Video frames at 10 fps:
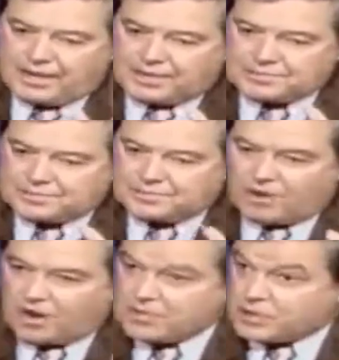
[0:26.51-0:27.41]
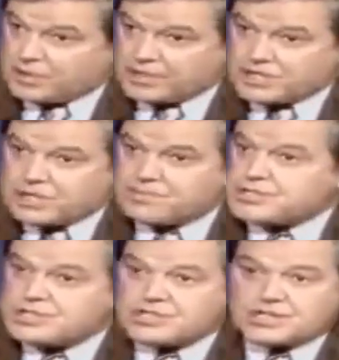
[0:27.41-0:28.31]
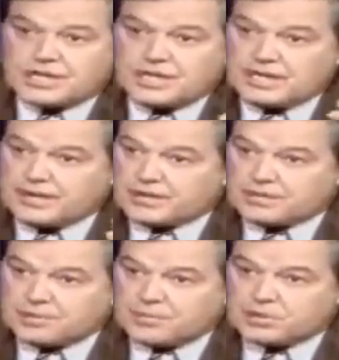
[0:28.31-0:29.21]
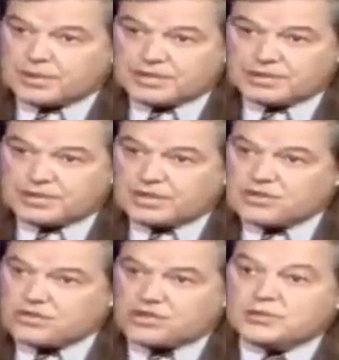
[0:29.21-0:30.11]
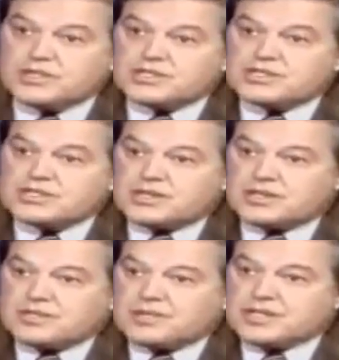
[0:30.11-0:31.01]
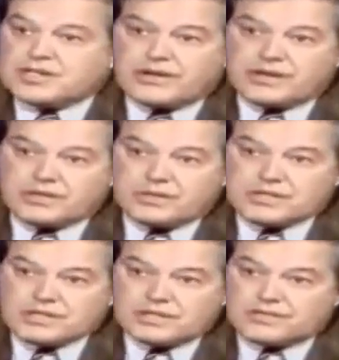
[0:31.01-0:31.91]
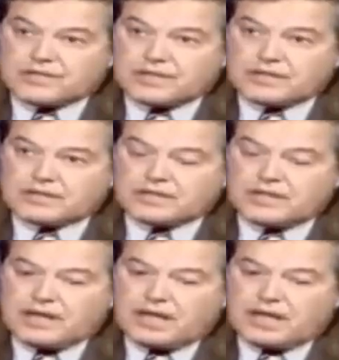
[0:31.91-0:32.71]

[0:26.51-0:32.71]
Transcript: uh, are between ships at sea, they could be between units, uh, military units in the field.